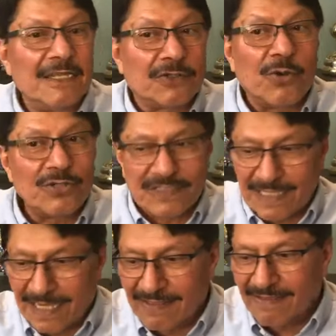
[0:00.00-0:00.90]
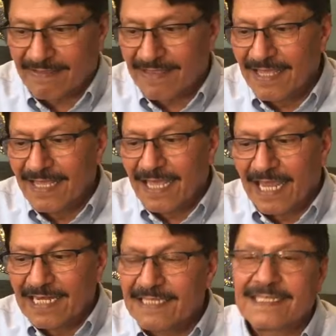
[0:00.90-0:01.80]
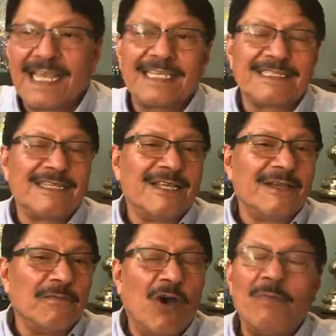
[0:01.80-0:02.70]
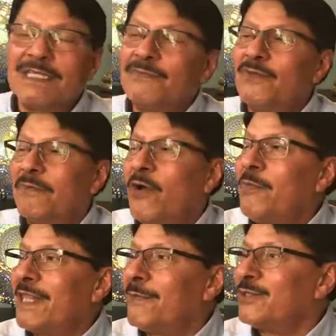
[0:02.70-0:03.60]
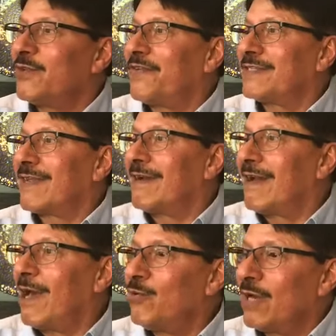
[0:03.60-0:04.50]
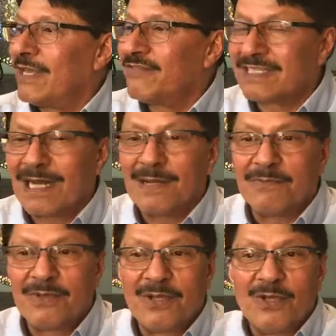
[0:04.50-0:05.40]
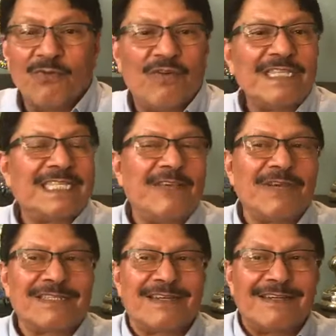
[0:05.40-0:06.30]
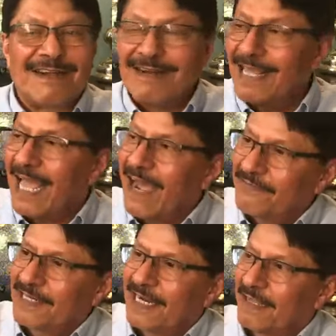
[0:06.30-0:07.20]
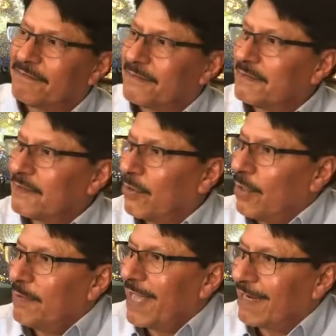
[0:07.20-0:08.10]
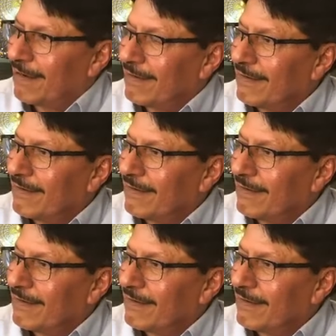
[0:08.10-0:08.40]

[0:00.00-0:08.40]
quotes a hadith, and he says, Muhammad al-Mustafa sallallahu alayhi wasallam, once he was returning after a holy battle,